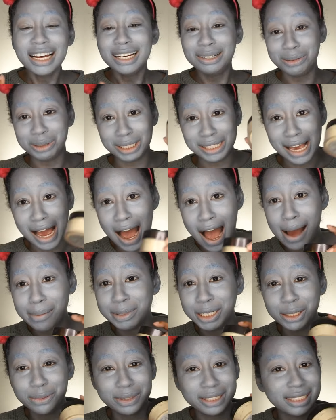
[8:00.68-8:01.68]
it was
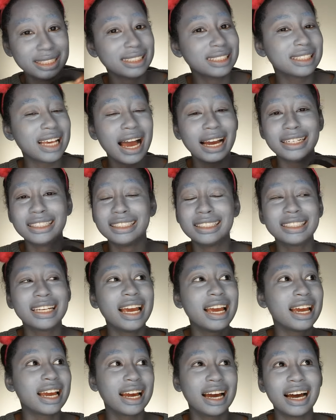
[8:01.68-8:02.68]
happening with this. I just
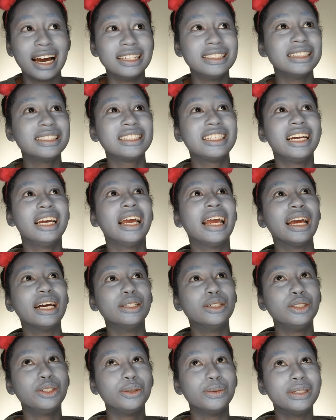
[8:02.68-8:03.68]

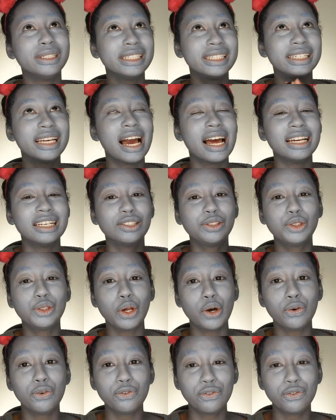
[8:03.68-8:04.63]
can't do it again. It's so